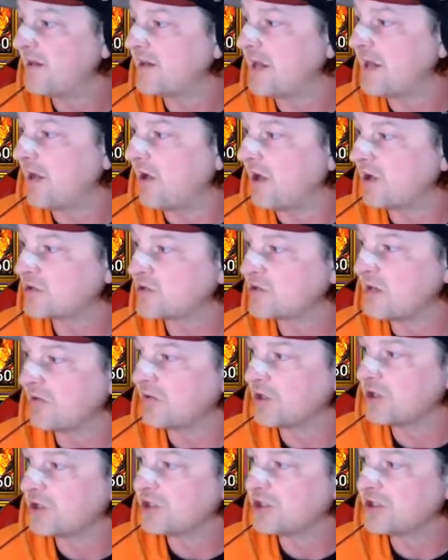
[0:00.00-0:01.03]
Now, I also have
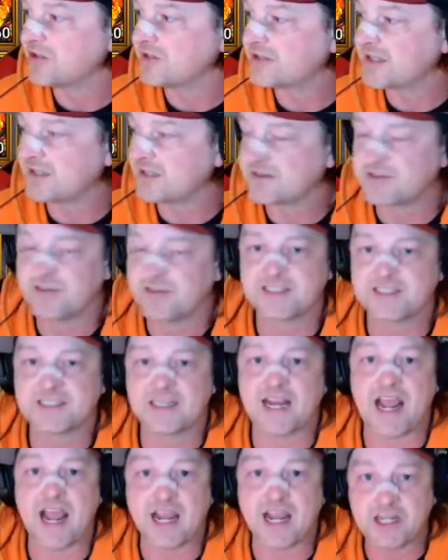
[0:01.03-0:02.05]
her in a shield set, so that's
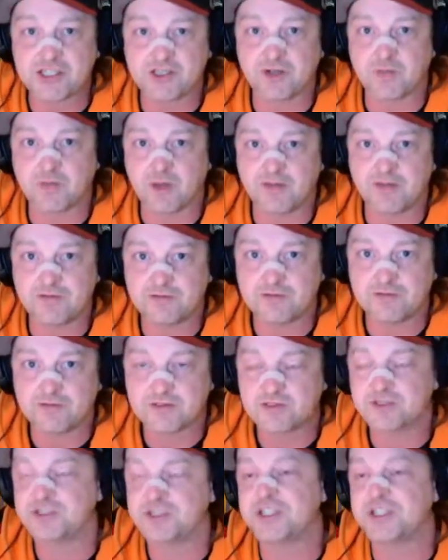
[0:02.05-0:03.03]
an extra buff. So she